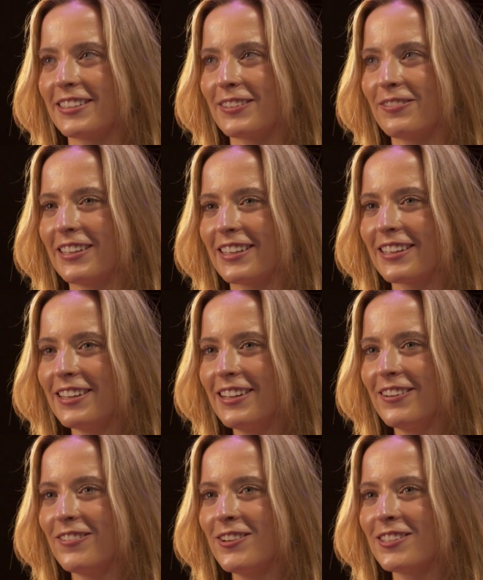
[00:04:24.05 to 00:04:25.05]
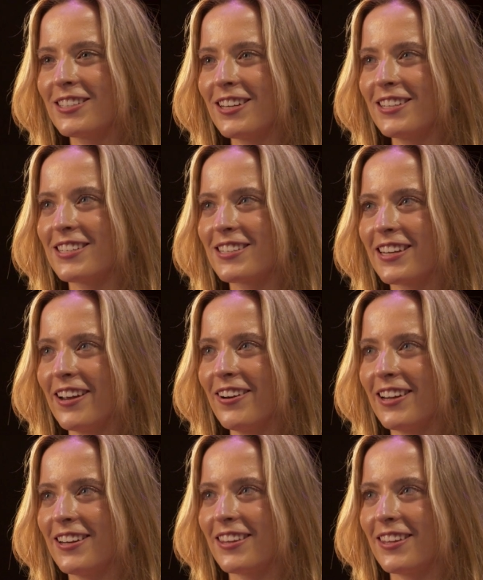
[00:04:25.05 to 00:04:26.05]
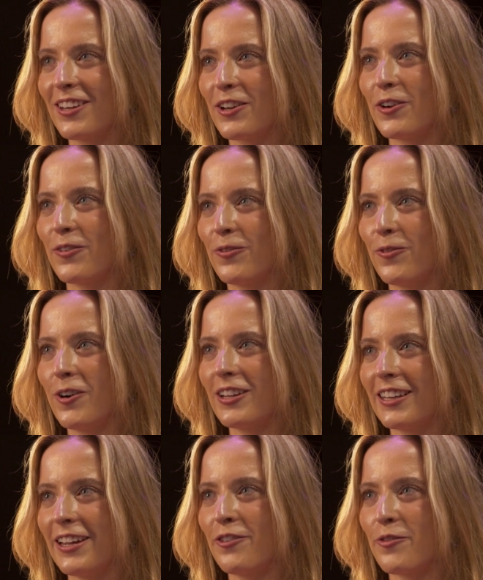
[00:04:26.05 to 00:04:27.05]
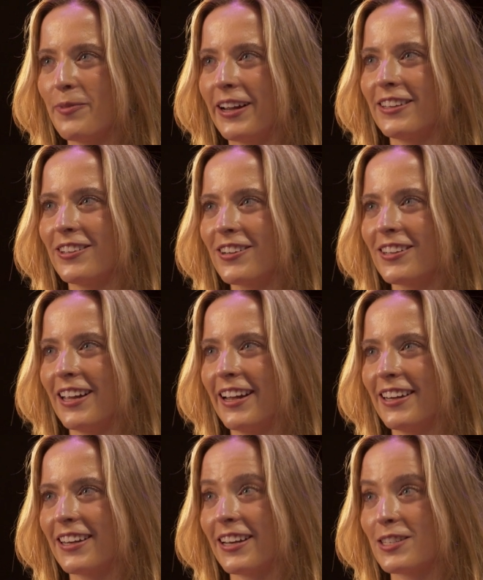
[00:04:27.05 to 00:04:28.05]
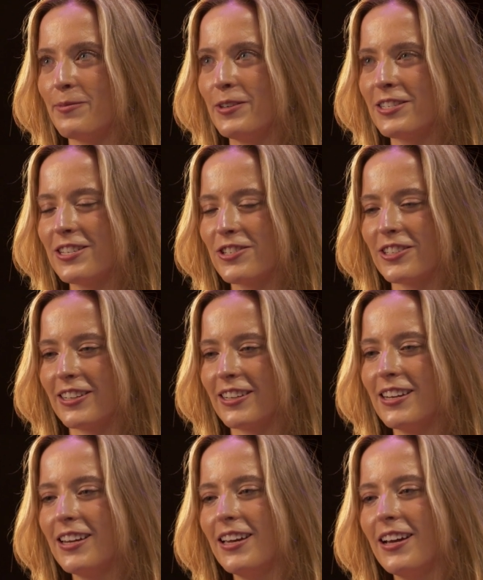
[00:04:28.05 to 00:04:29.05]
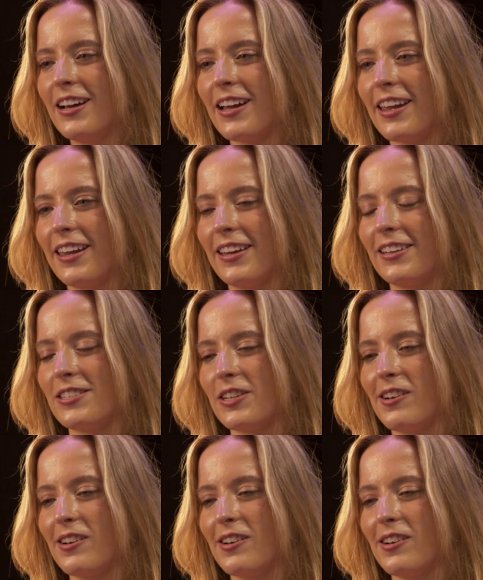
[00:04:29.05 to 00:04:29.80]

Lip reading: I'm like, well, it's kind of scary to think of what life might look like as a musician. And